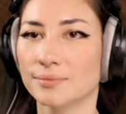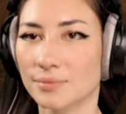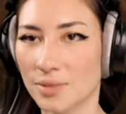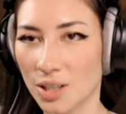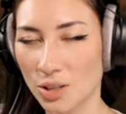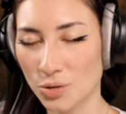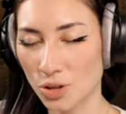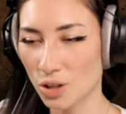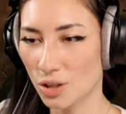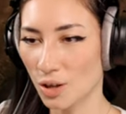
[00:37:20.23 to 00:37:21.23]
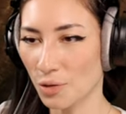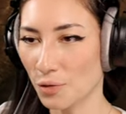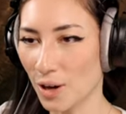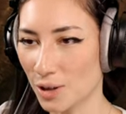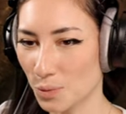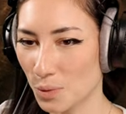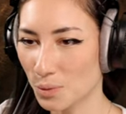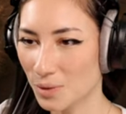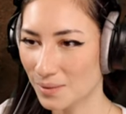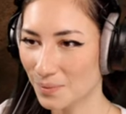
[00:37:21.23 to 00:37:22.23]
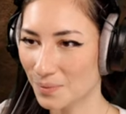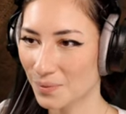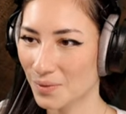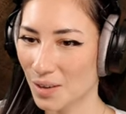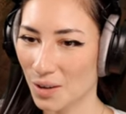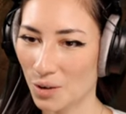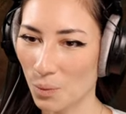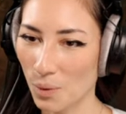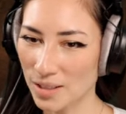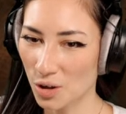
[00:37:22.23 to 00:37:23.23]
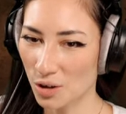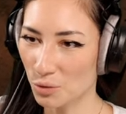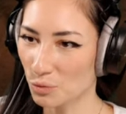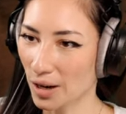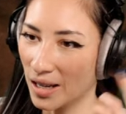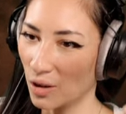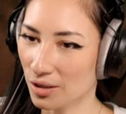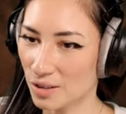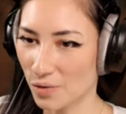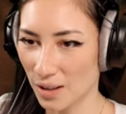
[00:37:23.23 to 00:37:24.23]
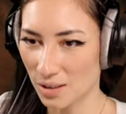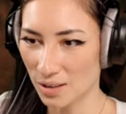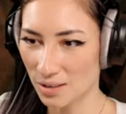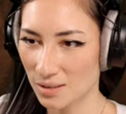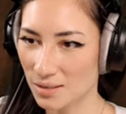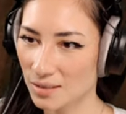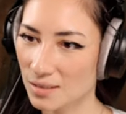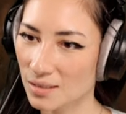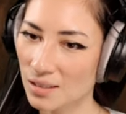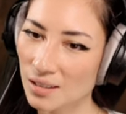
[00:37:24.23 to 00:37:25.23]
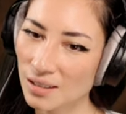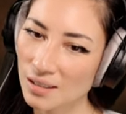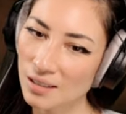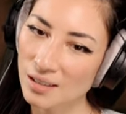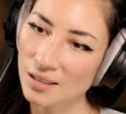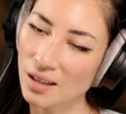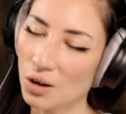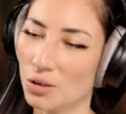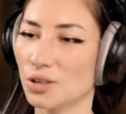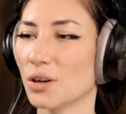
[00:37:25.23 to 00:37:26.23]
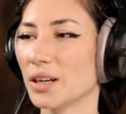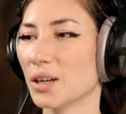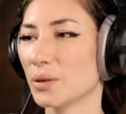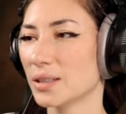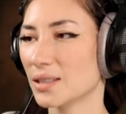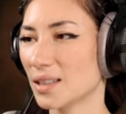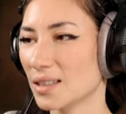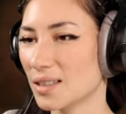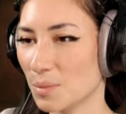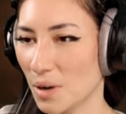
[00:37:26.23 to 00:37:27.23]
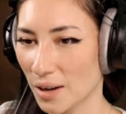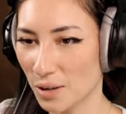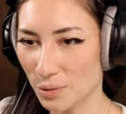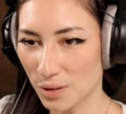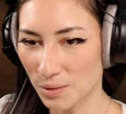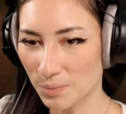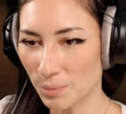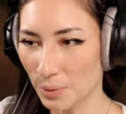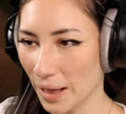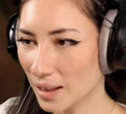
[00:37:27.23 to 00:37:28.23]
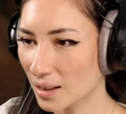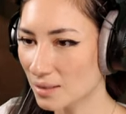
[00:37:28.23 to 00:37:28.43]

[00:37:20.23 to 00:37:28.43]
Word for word: Tis just a flesh wound. Why has he got a rake on his face? Oh, sorry. No, it's it's some kind of a blanket.